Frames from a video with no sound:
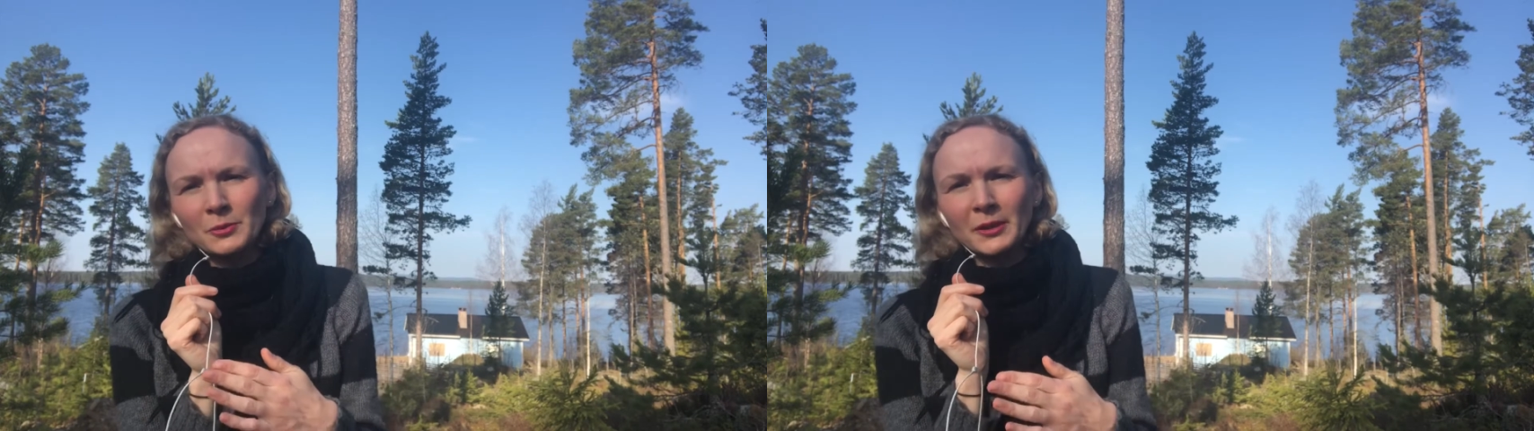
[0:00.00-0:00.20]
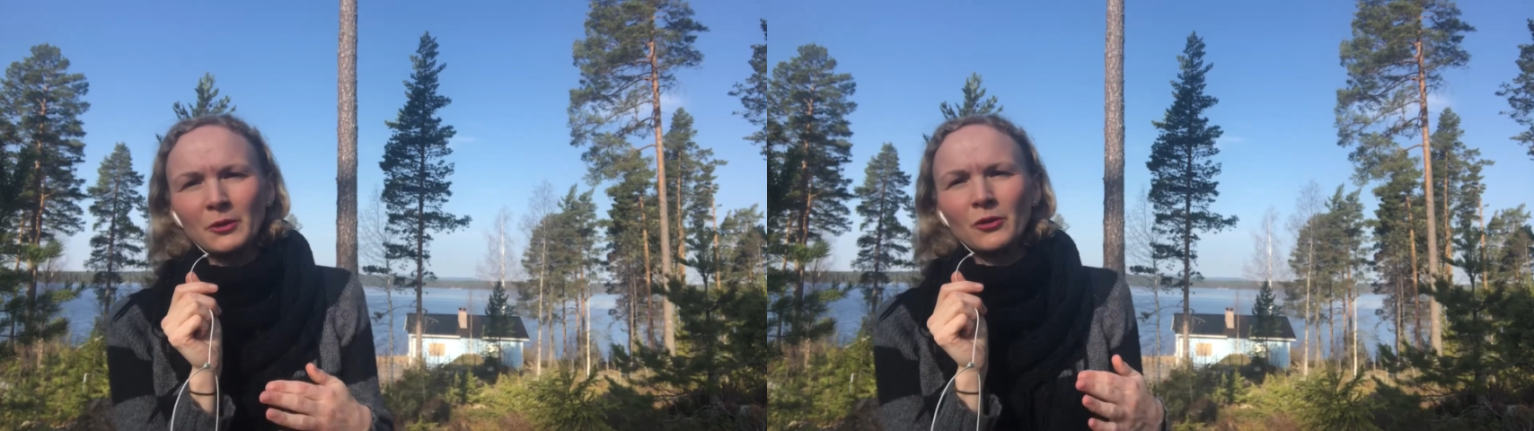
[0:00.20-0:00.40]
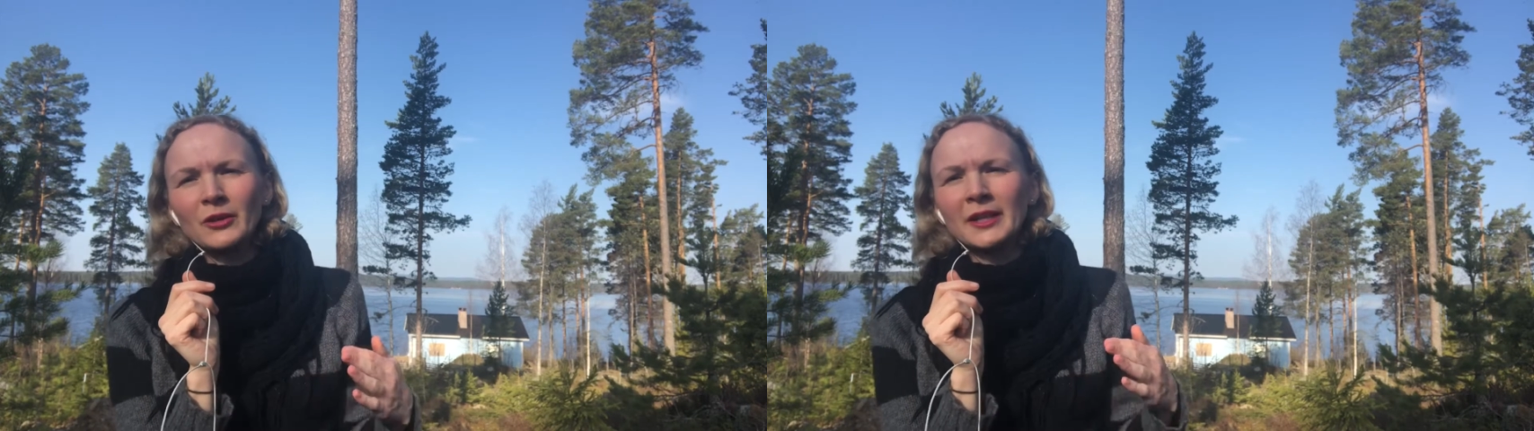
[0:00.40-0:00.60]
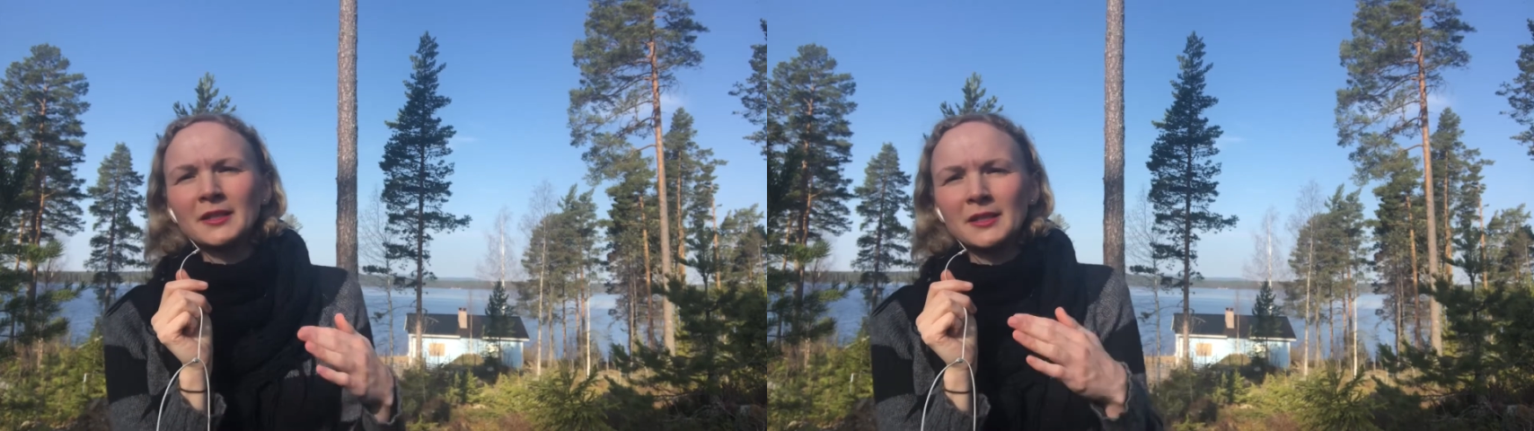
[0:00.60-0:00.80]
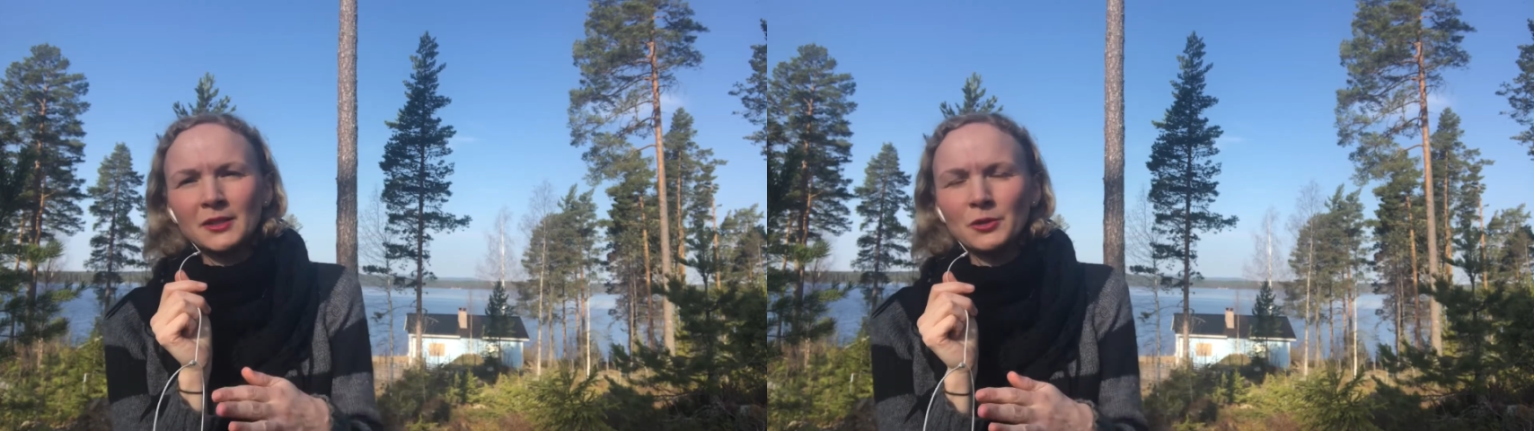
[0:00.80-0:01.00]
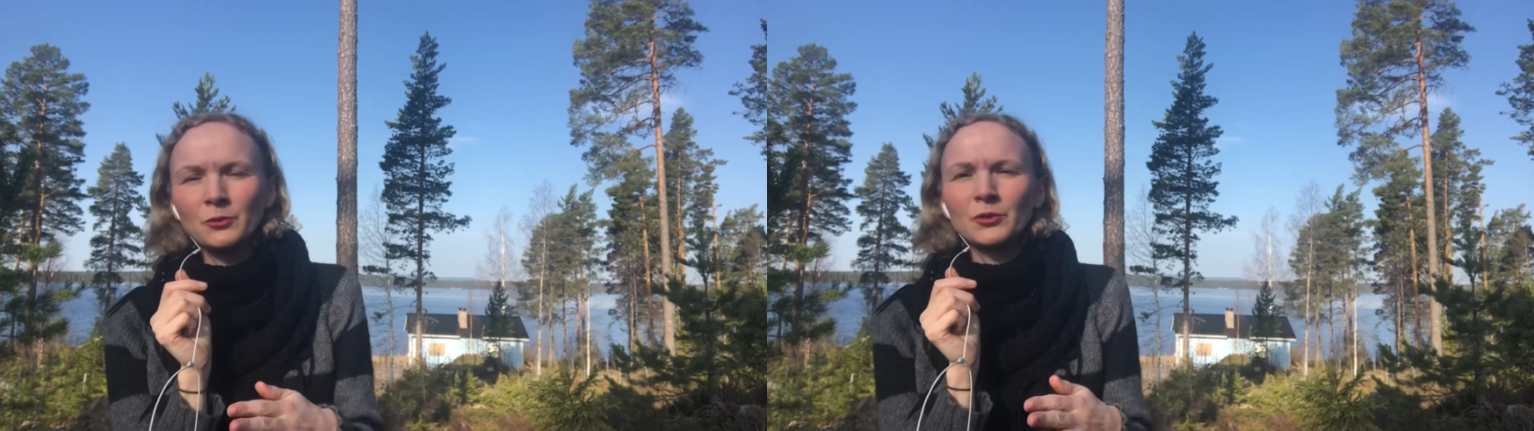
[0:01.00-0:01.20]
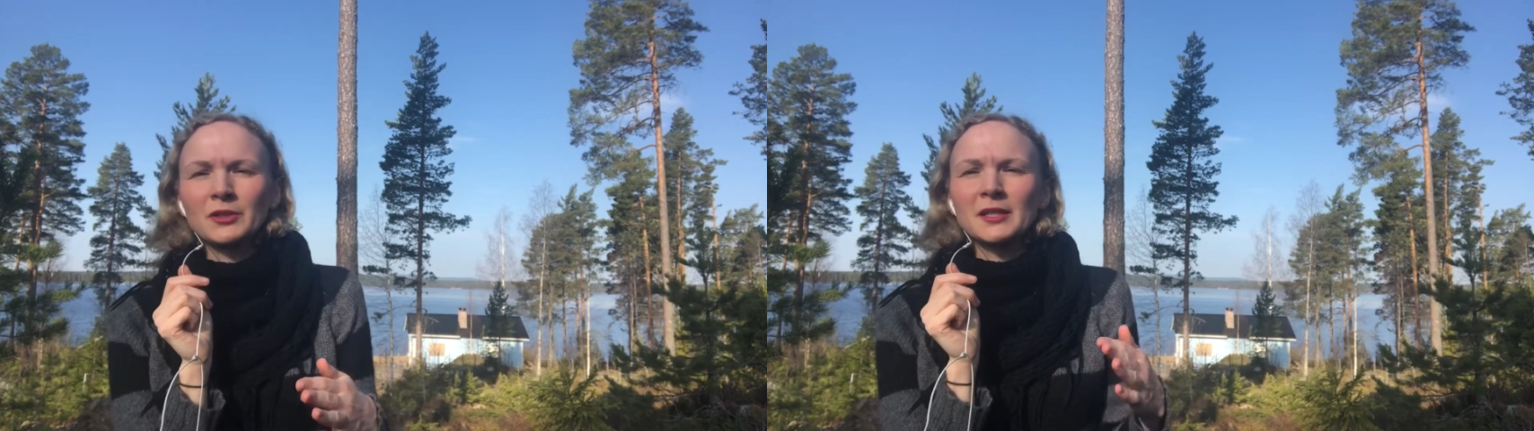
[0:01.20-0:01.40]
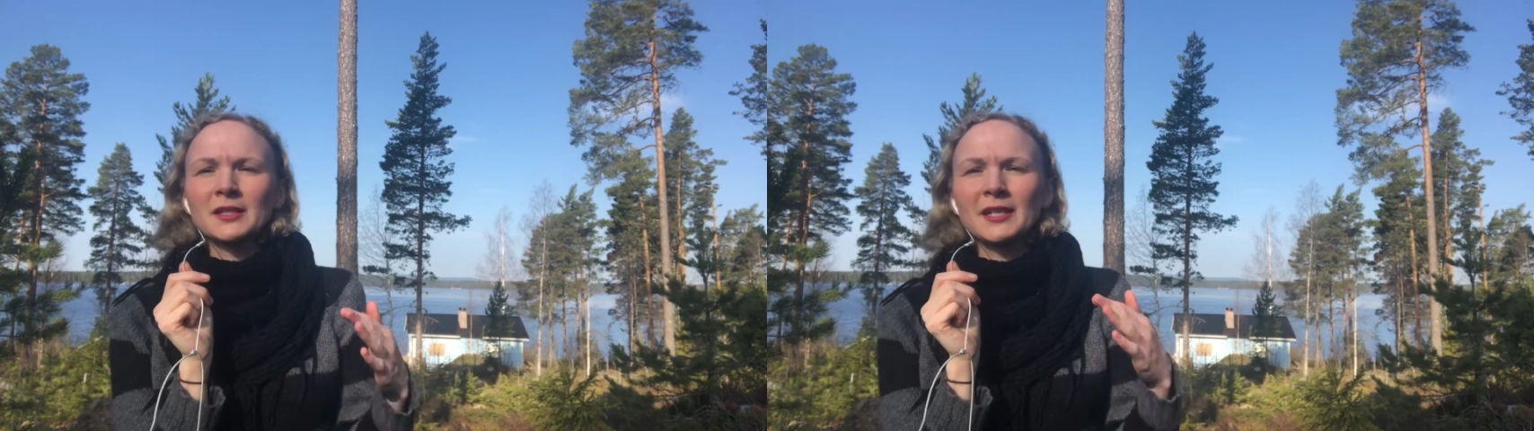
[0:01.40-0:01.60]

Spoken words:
to be oriented towards